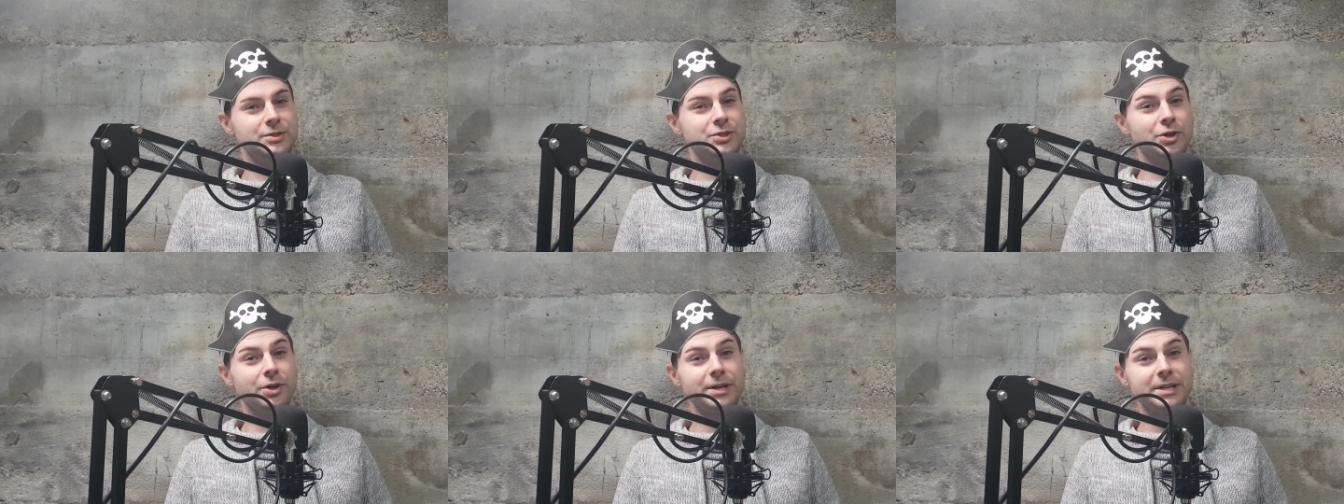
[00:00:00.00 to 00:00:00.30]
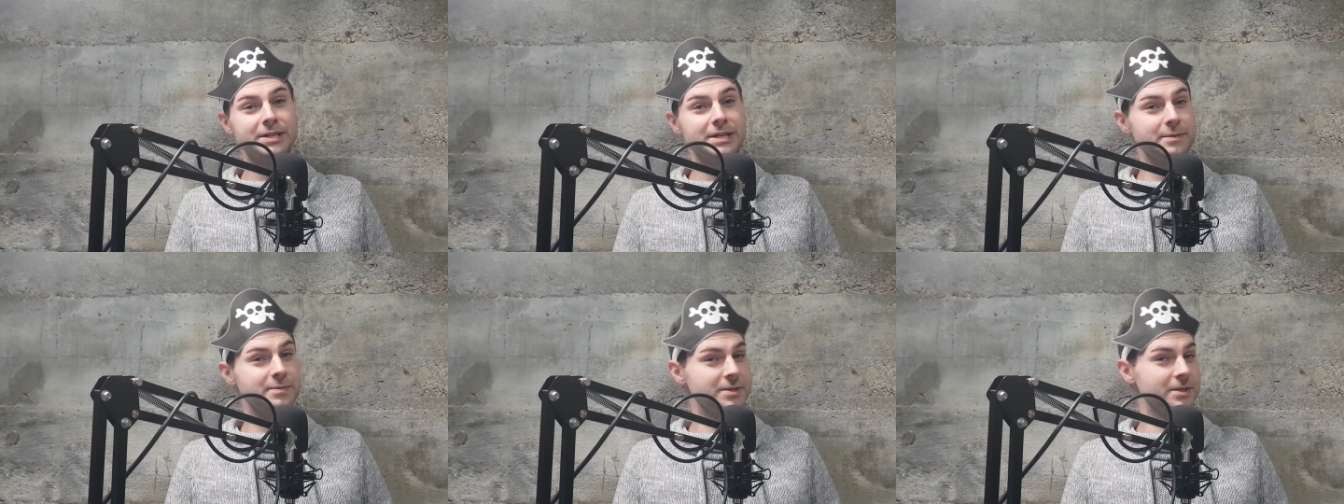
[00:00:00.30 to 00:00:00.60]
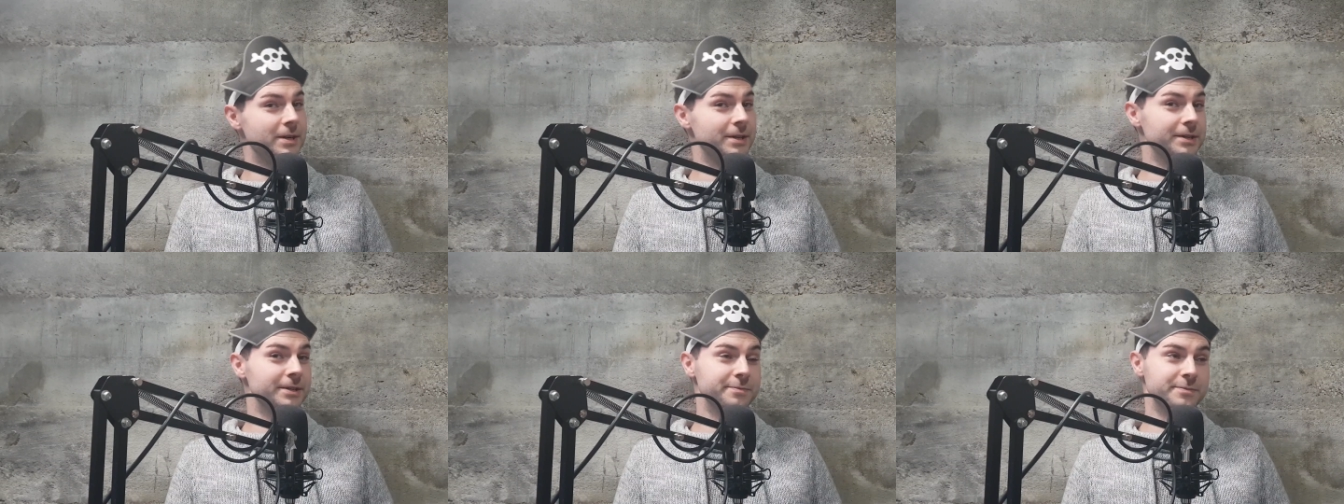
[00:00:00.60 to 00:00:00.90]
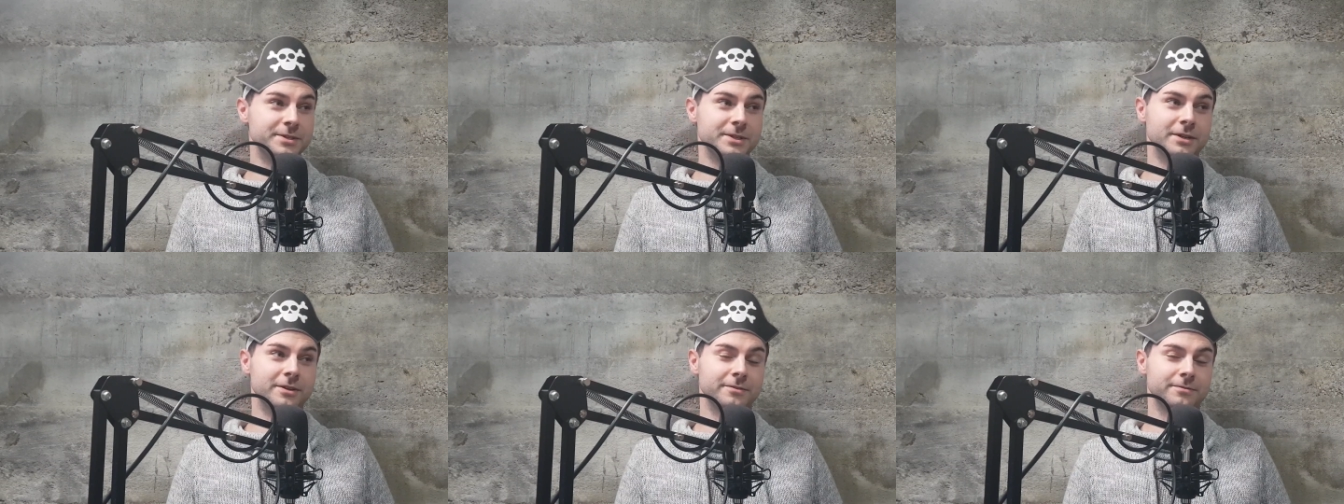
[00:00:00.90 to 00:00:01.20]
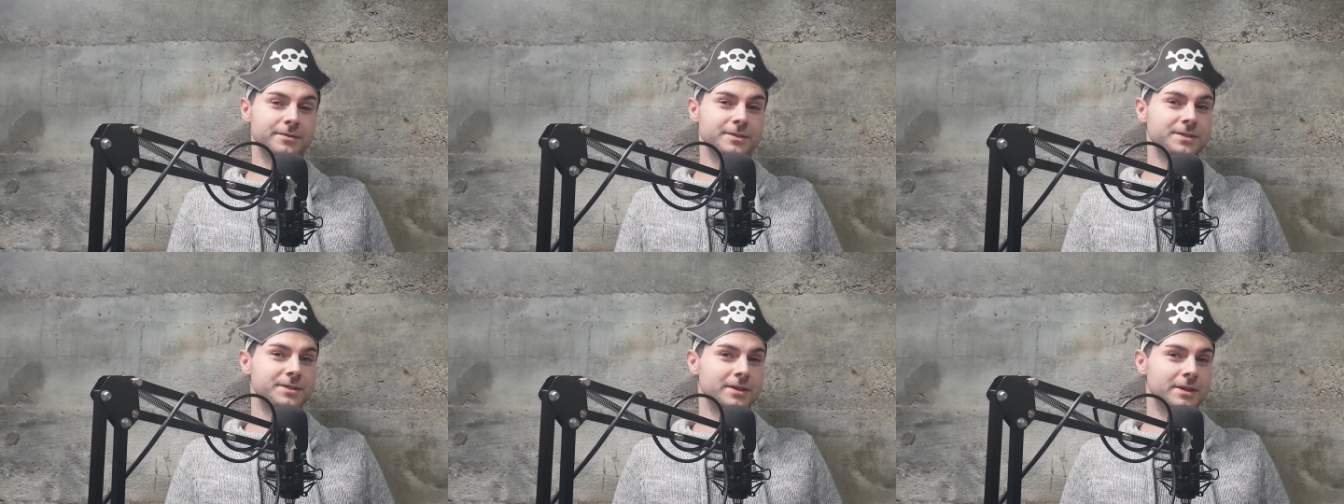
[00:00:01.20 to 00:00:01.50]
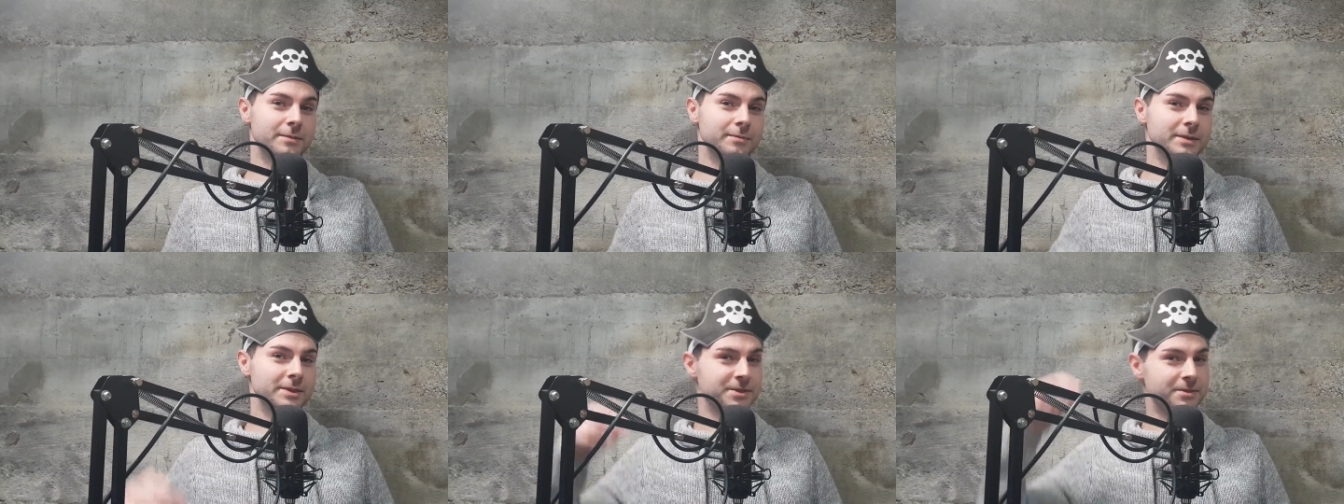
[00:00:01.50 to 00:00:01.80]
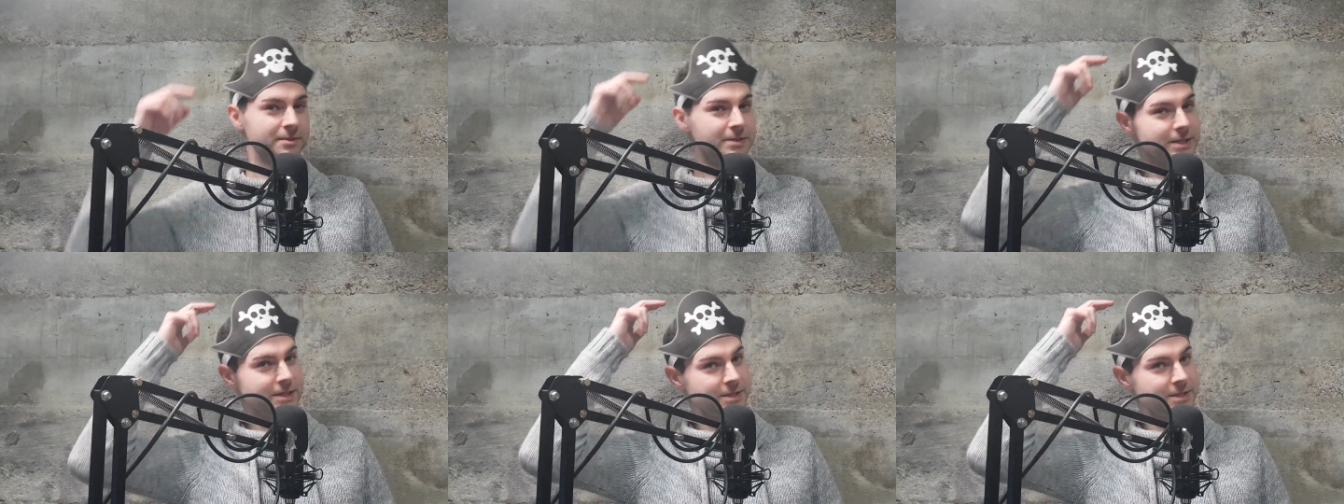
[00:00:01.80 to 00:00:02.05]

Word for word: Johnny Depp signed it himself. It's um, it's on the